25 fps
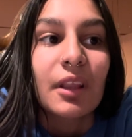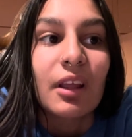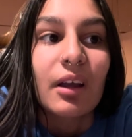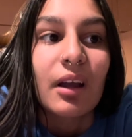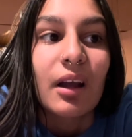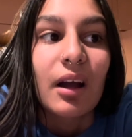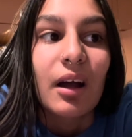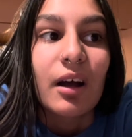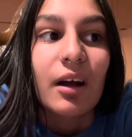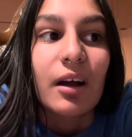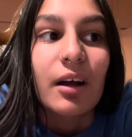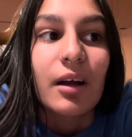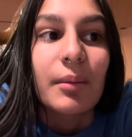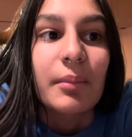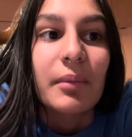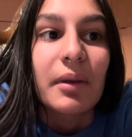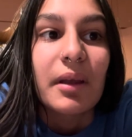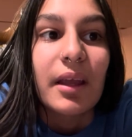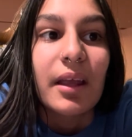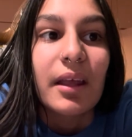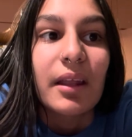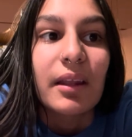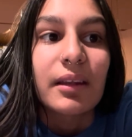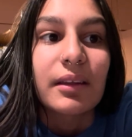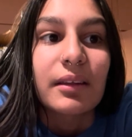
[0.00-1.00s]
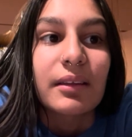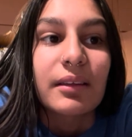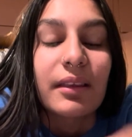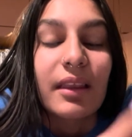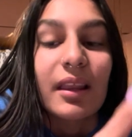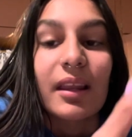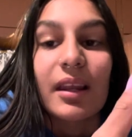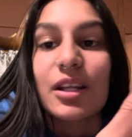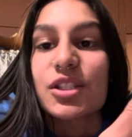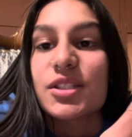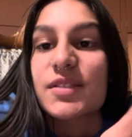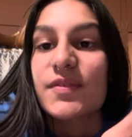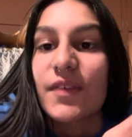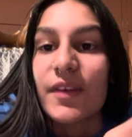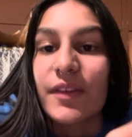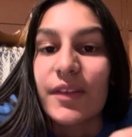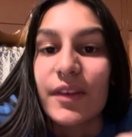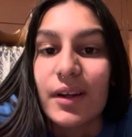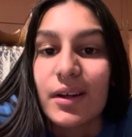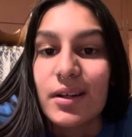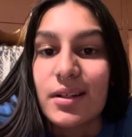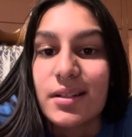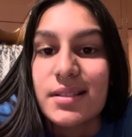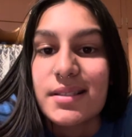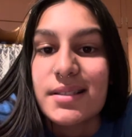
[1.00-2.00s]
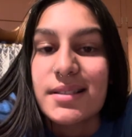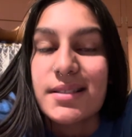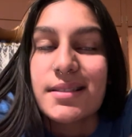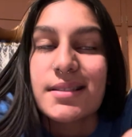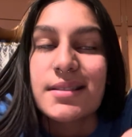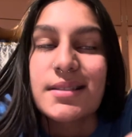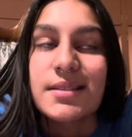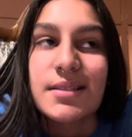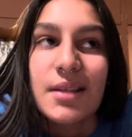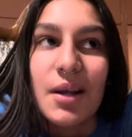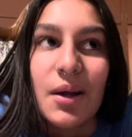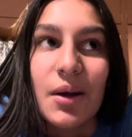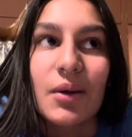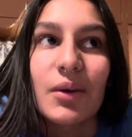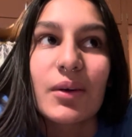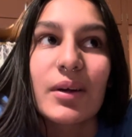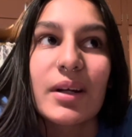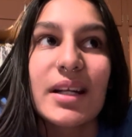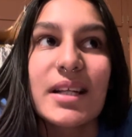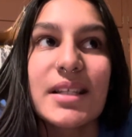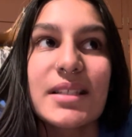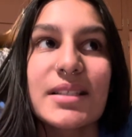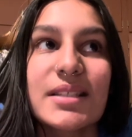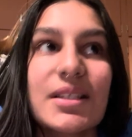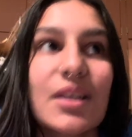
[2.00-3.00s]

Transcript: um, and then I just fed the dogs. So it's